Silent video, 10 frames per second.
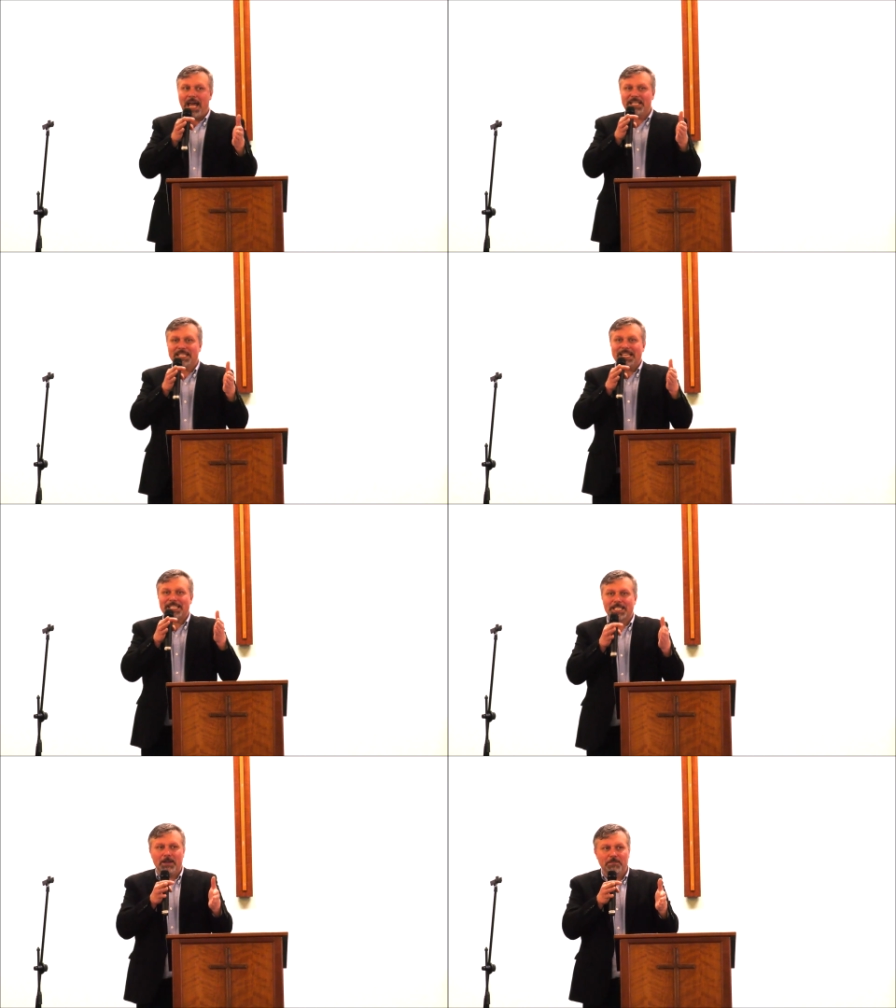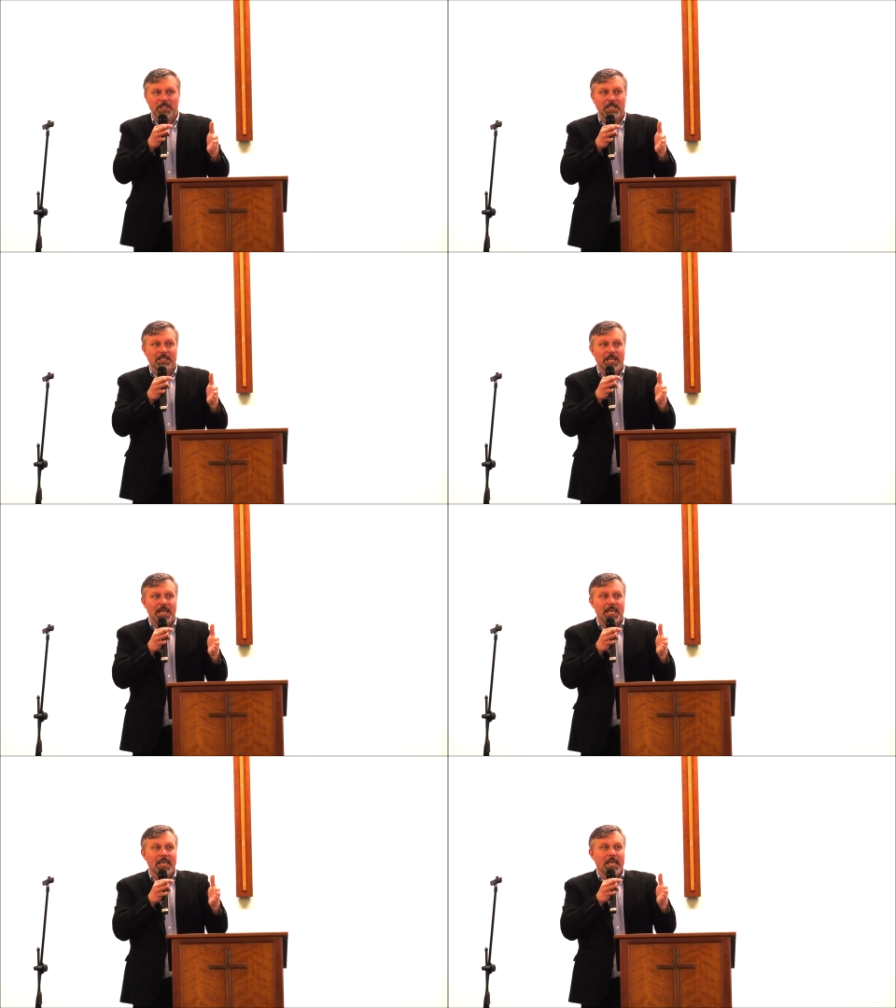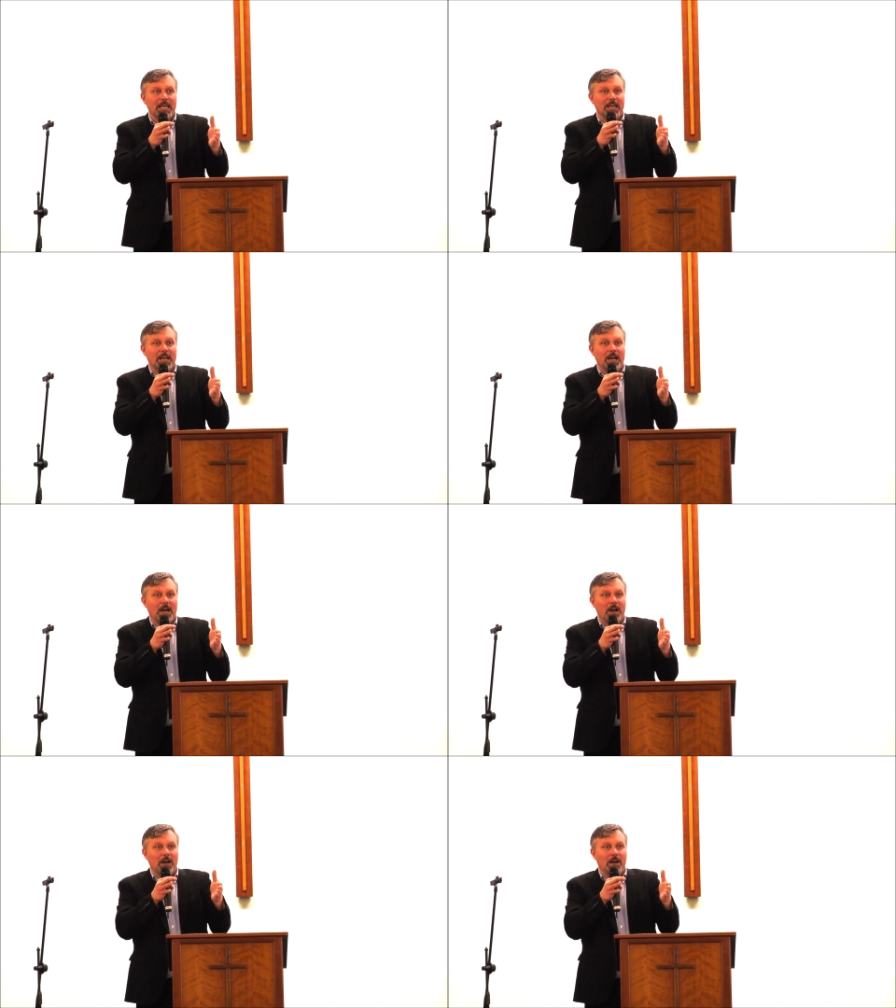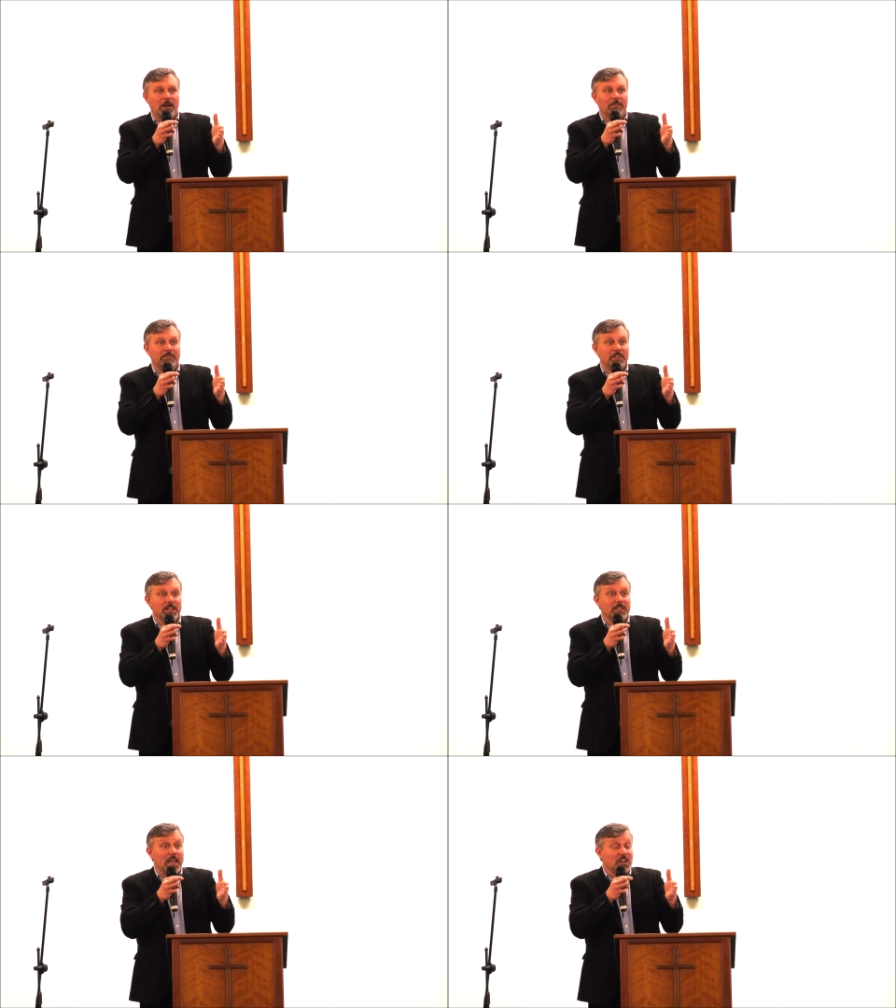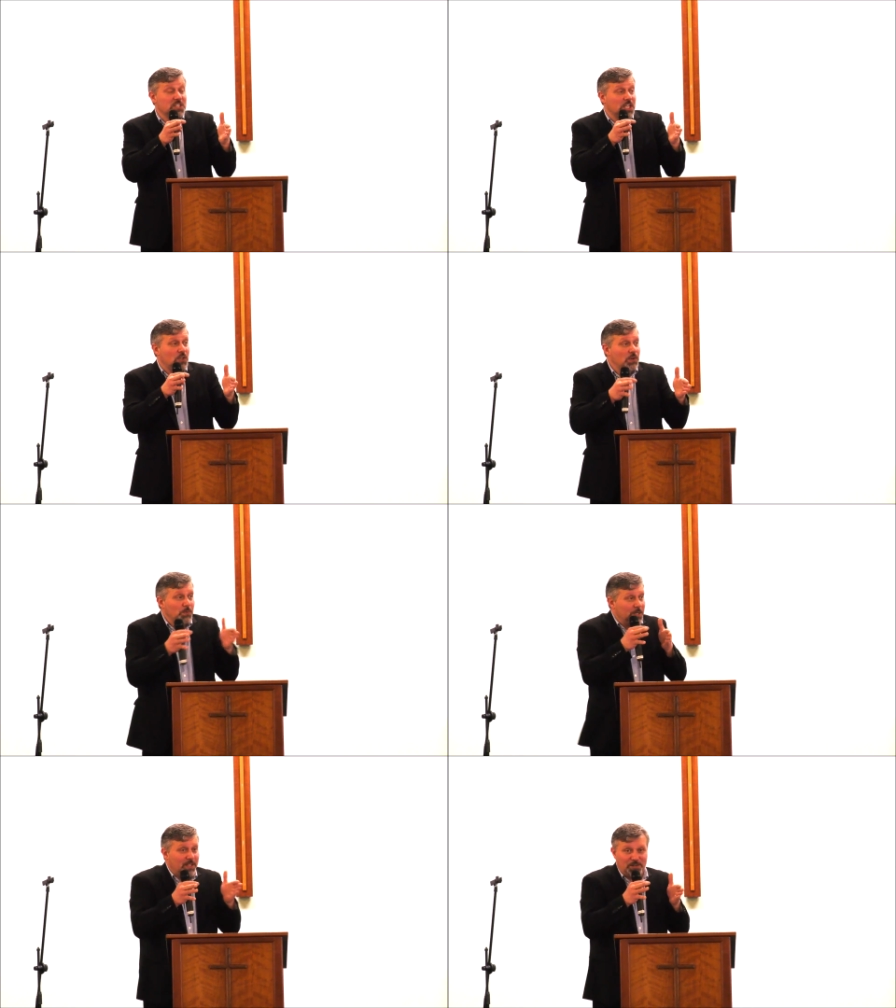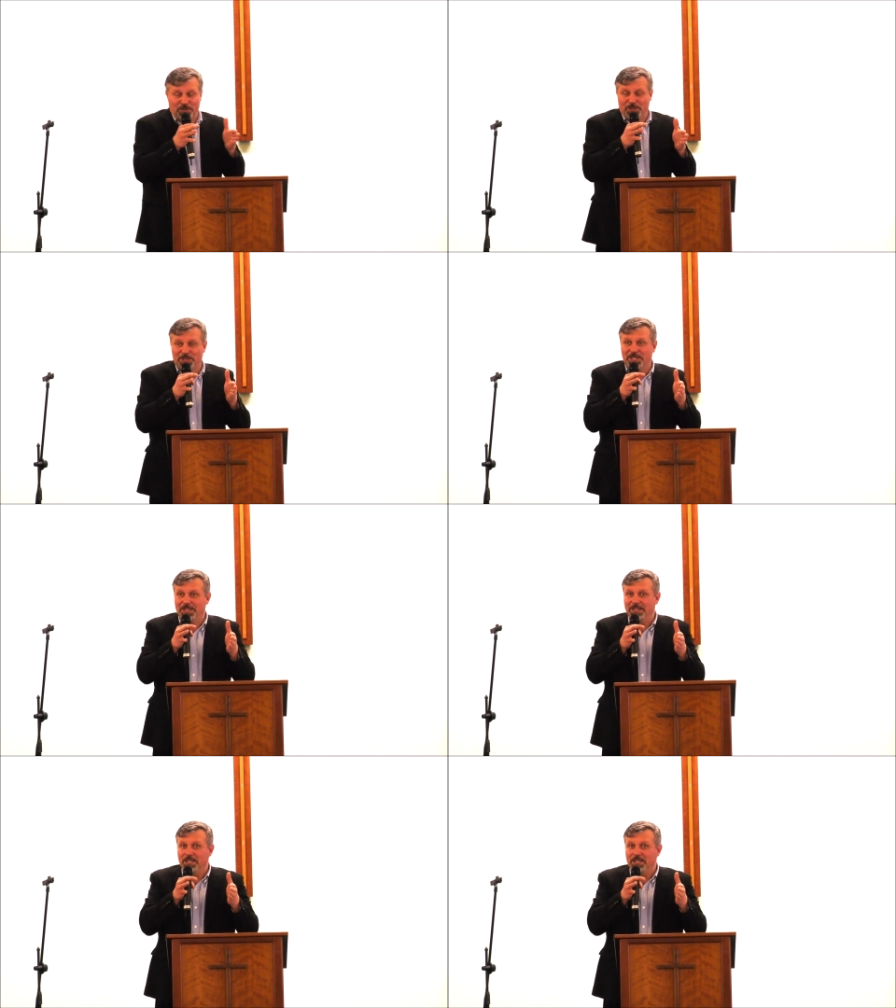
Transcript: as something they uh, feel they are secure with the rules.